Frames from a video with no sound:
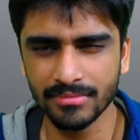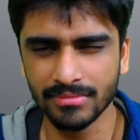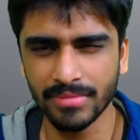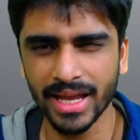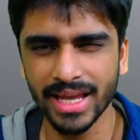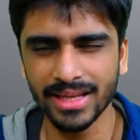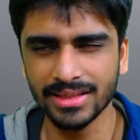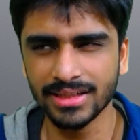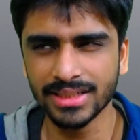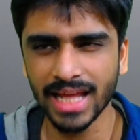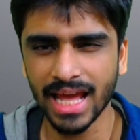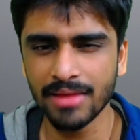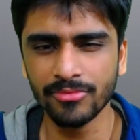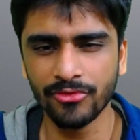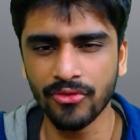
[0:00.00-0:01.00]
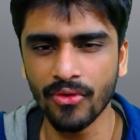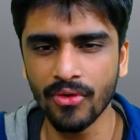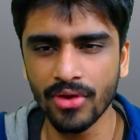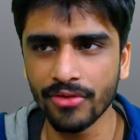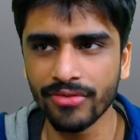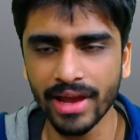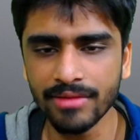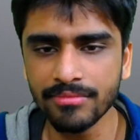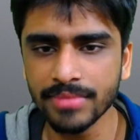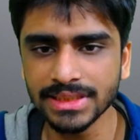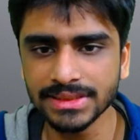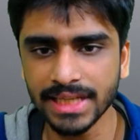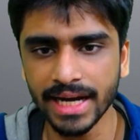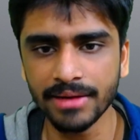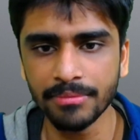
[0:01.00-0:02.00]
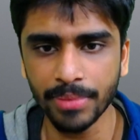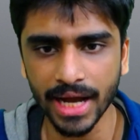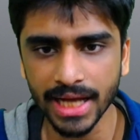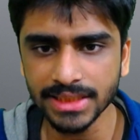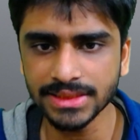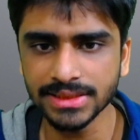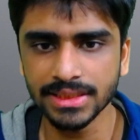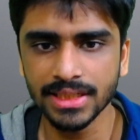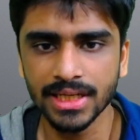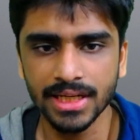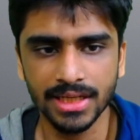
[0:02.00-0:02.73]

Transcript: by the time 4 or 5 months had passed,